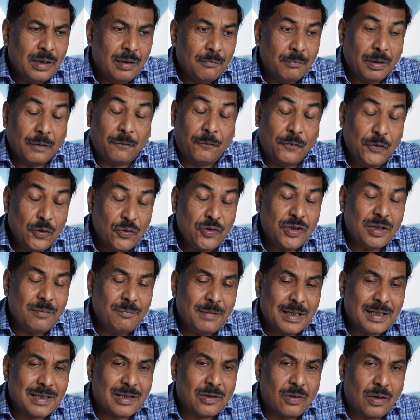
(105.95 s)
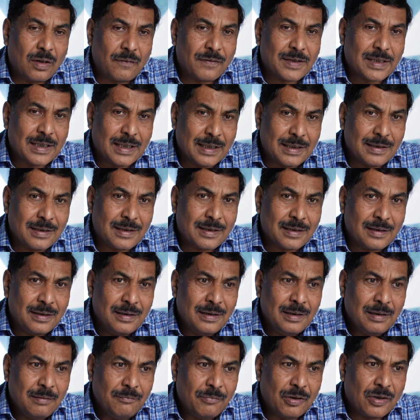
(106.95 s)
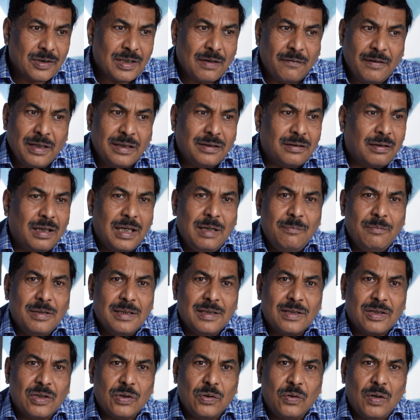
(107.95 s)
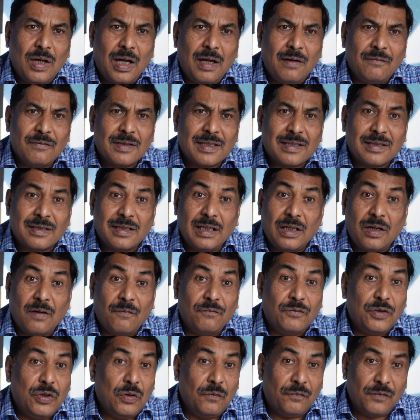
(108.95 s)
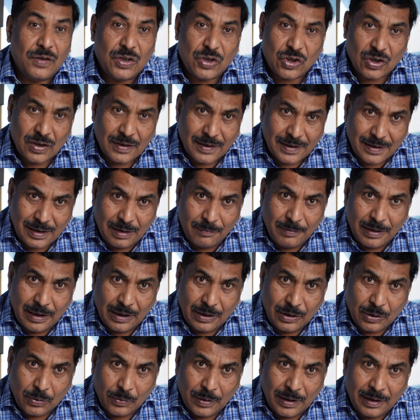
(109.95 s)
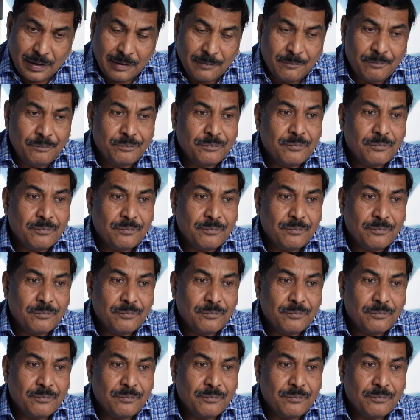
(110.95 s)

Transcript: But Fusion makes a lot of sense because every 3 months you have a set of new features coming into it.